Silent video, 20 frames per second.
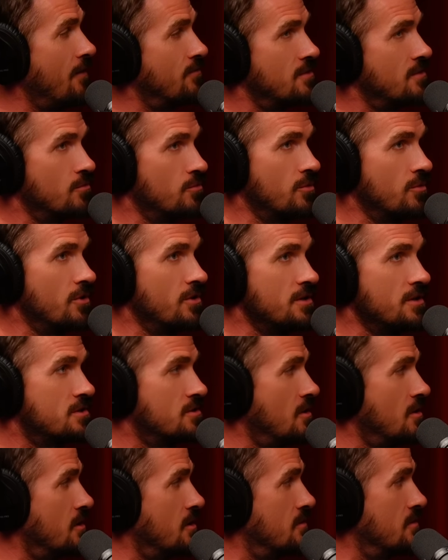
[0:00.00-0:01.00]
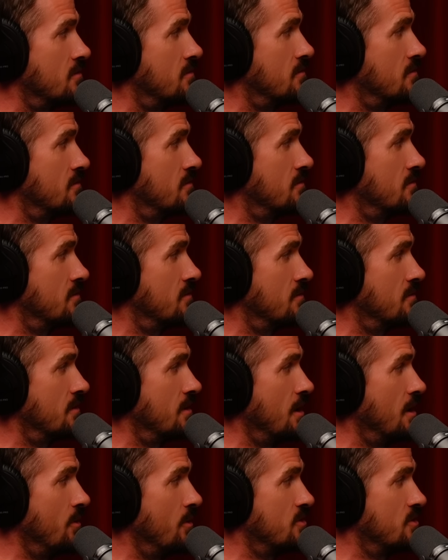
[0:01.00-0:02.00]
to really start,
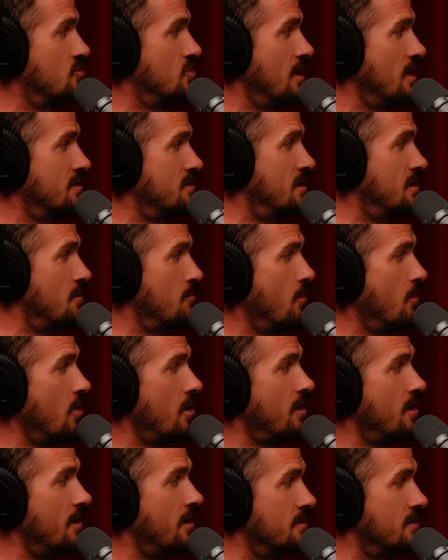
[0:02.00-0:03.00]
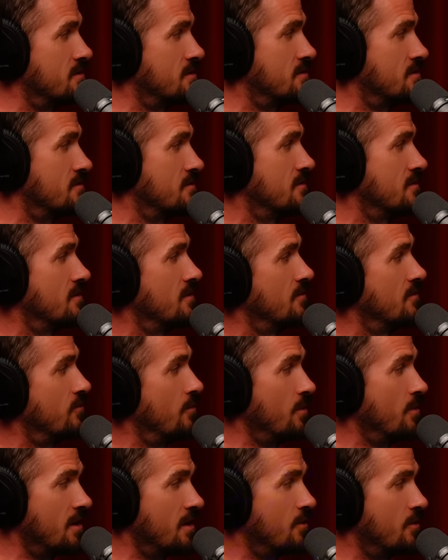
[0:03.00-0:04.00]
adjusting markets
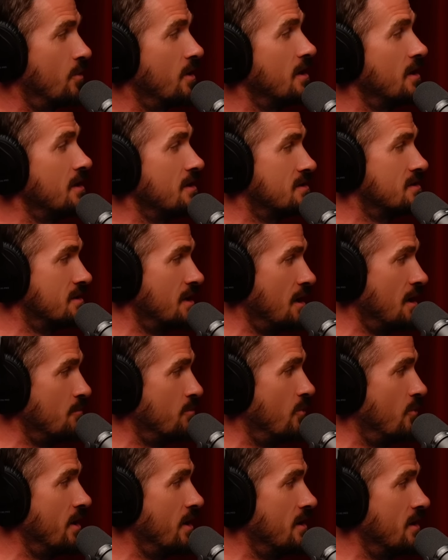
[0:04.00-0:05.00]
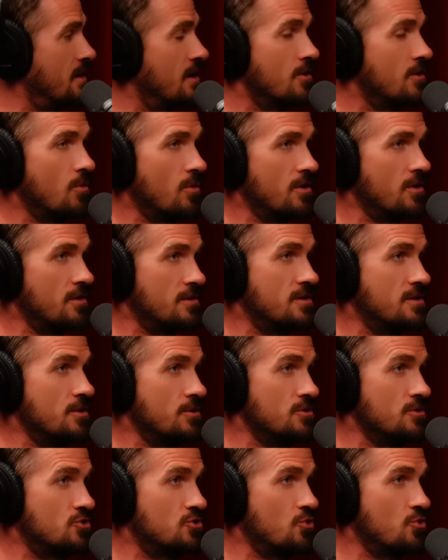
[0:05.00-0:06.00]
from a liquidity standpoint in order to
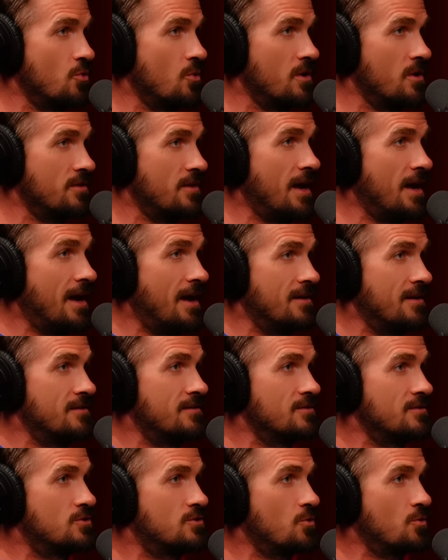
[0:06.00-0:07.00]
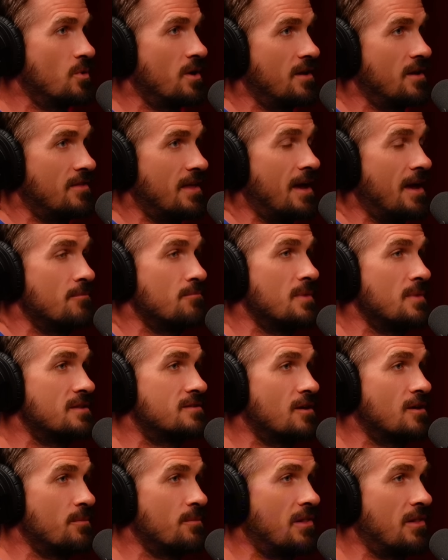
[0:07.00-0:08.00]
ensure that during that
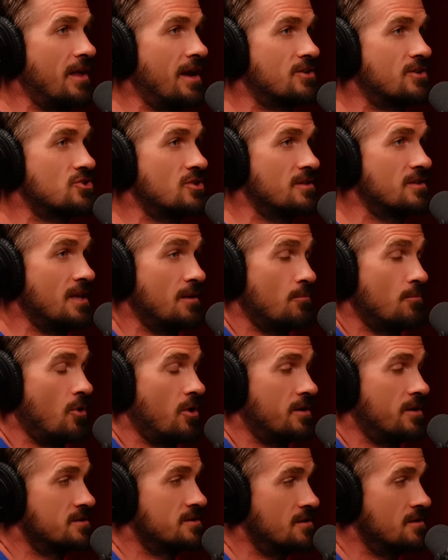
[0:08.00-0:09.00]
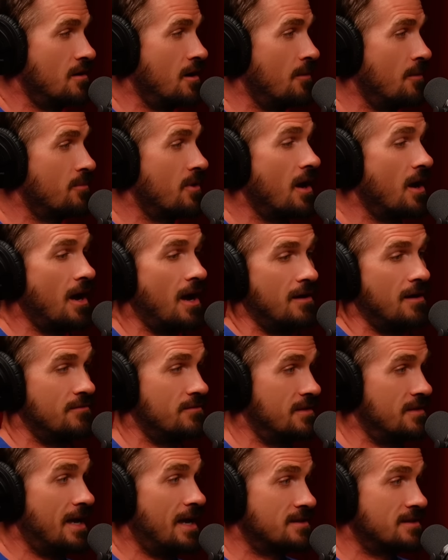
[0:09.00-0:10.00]
midterm election that markets are up?
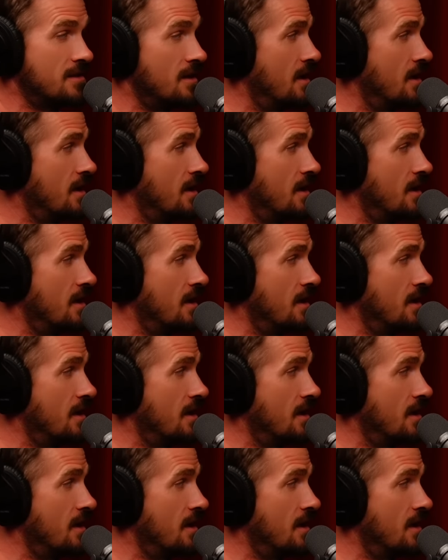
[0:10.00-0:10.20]
That